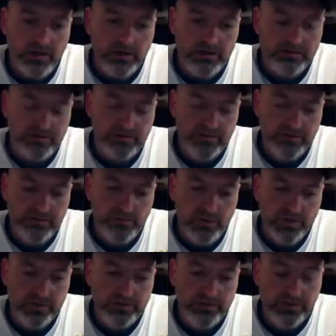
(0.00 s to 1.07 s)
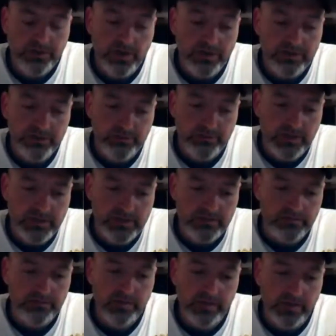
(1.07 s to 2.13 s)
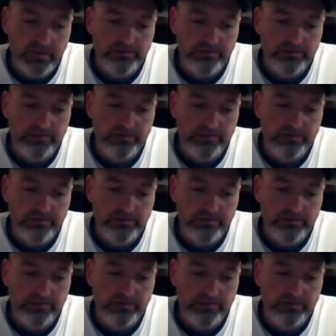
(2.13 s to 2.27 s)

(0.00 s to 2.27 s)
I guess they mean the way you cut your bait? Yeah.